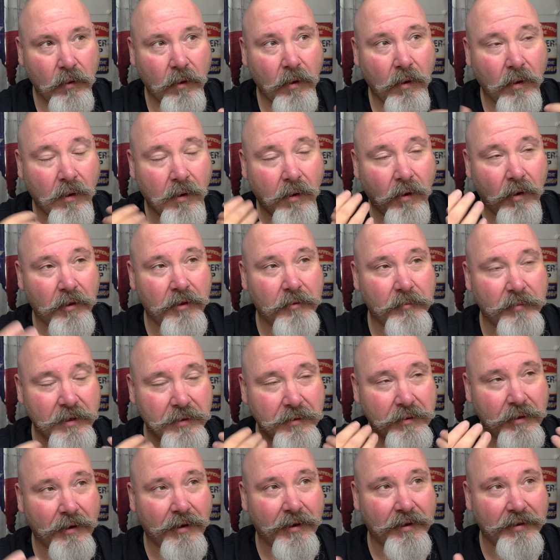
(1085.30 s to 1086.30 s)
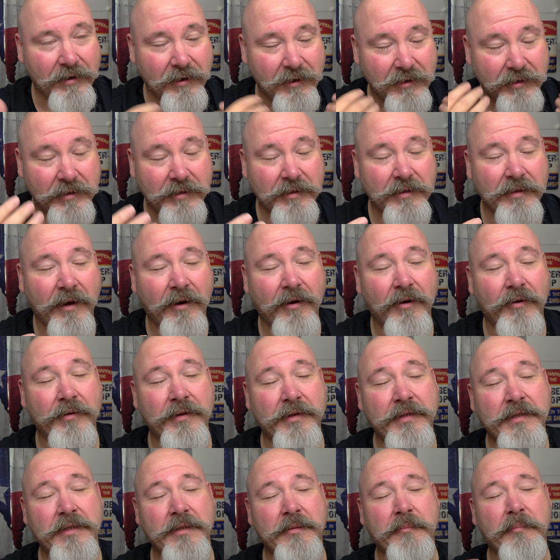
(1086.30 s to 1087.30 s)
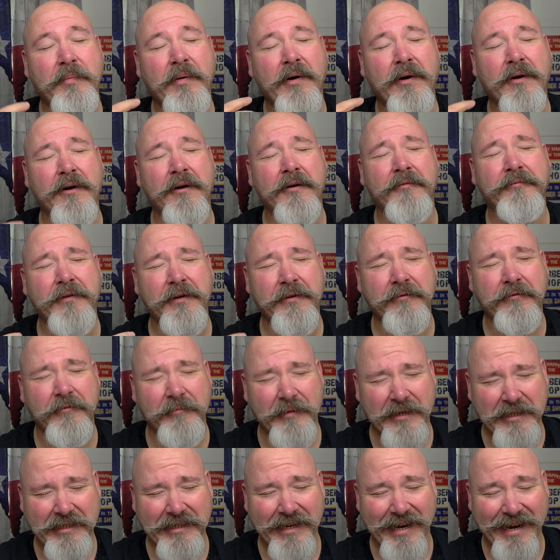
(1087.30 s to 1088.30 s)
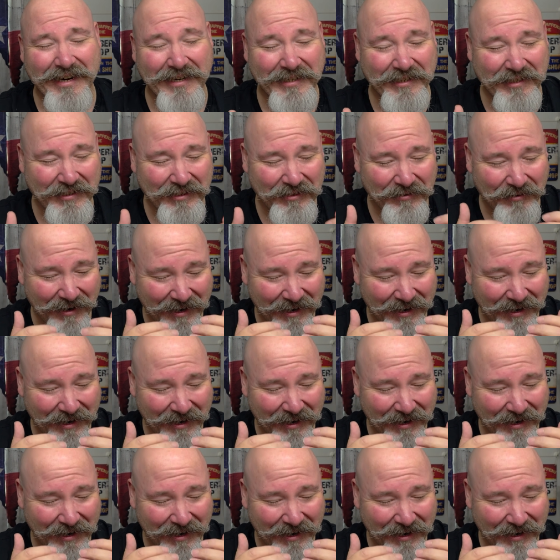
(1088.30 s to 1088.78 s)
Oh, the menthol in there just, oh, this is perfect for my sinuses